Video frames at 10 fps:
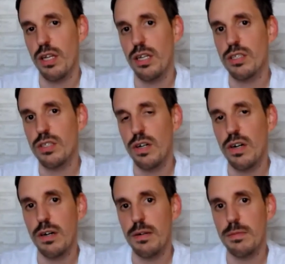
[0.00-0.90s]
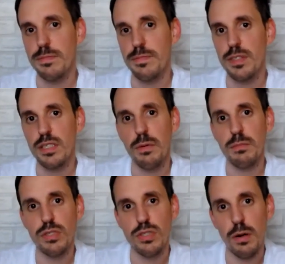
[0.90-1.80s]
some
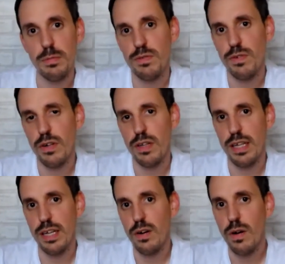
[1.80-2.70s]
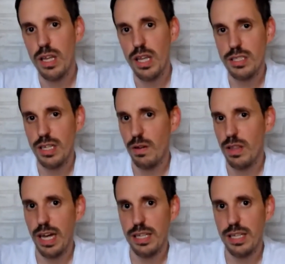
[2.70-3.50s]
stops for the holidays and all that.